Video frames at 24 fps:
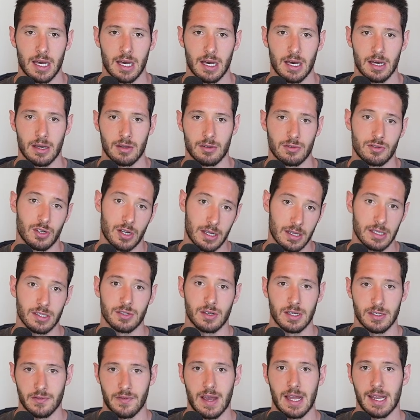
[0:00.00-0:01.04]
uh,
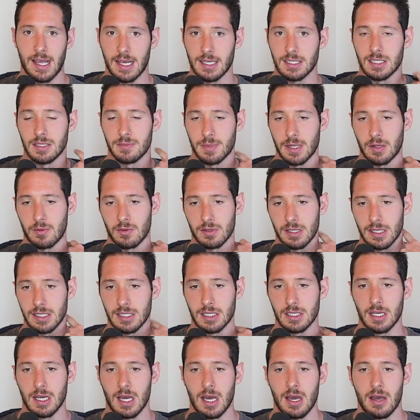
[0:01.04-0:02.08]
triglycerides, fatty acids being
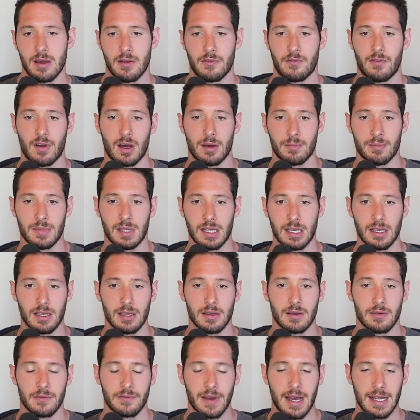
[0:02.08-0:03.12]
released from
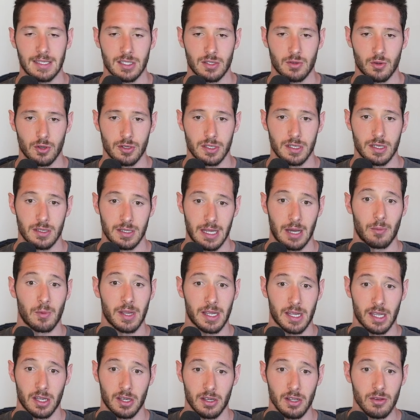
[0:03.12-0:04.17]
the fat stores that
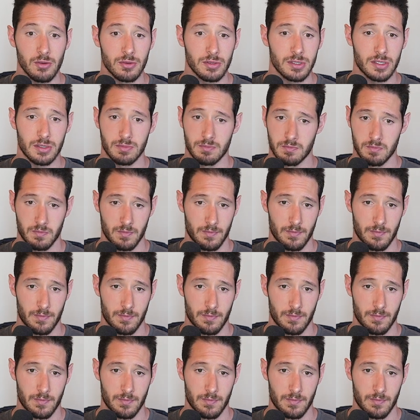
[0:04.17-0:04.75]
we can use